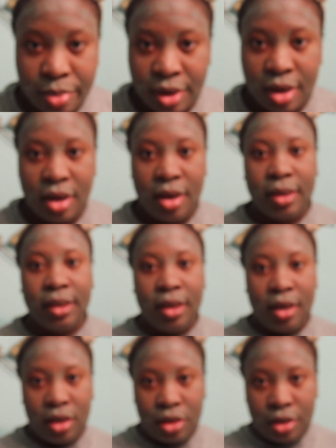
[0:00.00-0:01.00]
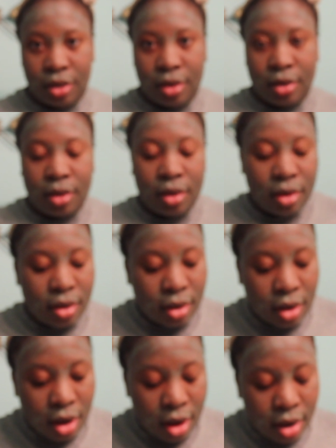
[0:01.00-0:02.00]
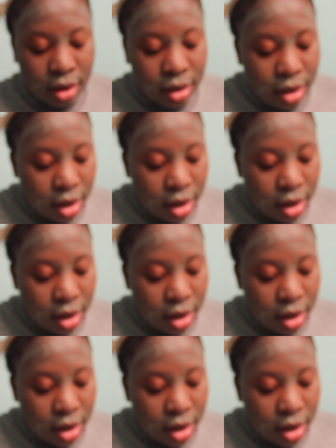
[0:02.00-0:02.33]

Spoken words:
breakouts than I should. Okay.